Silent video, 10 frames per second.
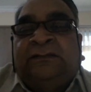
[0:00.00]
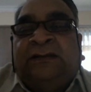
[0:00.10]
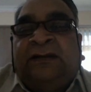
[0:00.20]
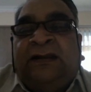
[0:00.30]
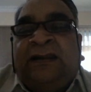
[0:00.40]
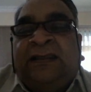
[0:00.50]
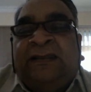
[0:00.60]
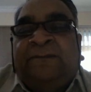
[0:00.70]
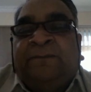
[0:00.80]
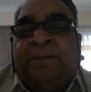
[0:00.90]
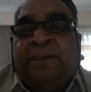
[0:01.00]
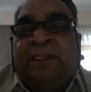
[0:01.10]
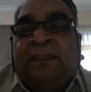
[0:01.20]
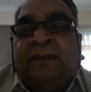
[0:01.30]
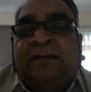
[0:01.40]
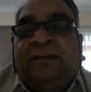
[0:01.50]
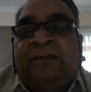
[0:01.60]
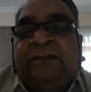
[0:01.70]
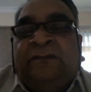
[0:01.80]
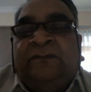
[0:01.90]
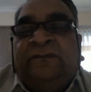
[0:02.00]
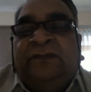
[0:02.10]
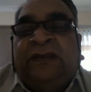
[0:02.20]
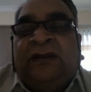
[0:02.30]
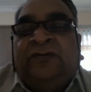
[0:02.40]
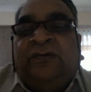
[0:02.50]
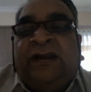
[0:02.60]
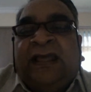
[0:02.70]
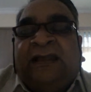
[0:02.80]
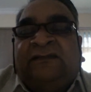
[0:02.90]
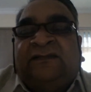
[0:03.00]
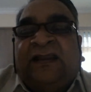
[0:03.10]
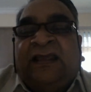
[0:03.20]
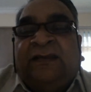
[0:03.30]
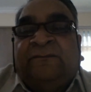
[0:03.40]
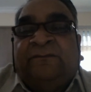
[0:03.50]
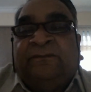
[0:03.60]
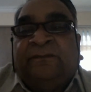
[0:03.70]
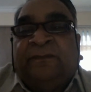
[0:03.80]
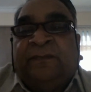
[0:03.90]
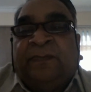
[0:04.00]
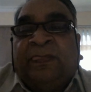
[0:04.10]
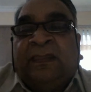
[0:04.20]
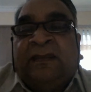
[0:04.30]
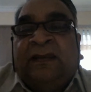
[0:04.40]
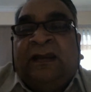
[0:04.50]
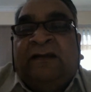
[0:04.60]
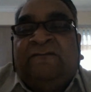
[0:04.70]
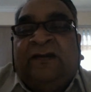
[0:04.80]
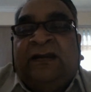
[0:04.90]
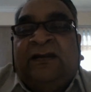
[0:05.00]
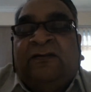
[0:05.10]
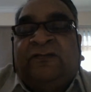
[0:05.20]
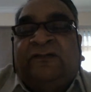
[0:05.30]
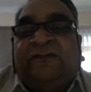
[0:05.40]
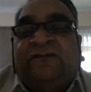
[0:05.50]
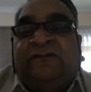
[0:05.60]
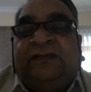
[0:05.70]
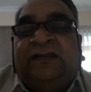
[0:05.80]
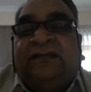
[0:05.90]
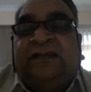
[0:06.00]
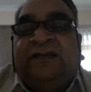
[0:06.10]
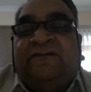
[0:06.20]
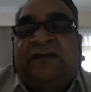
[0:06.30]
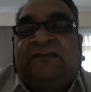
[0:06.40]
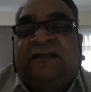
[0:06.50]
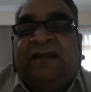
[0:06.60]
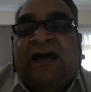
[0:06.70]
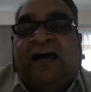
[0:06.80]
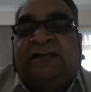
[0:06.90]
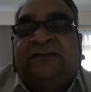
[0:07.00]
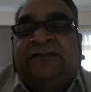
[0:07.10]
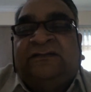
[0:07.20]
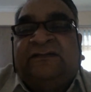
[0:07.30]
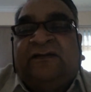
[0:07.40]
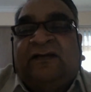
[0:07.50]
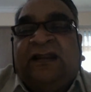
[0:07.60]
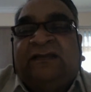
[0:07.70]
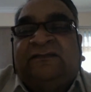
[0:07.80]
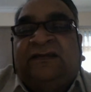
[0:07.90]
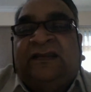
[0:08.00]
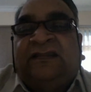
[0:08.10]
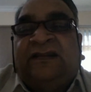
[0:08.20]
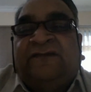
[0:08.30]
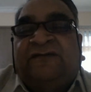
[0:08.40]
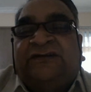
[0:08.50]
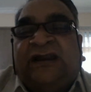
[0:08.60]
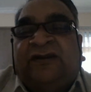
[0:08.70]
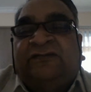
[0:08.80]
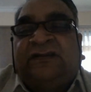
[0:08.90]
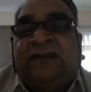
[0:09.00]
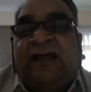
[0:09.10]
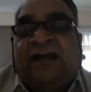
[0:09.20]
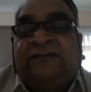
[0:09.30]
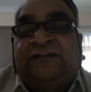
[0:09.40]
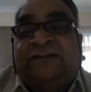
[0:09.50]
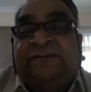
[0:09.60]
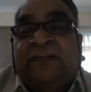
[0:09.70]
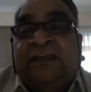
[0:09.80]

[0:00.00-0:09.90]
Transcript: Thirdly, we can do an X-ray and find out whether the liver is enlarged. On X-ray, the liver shadow is enlarged,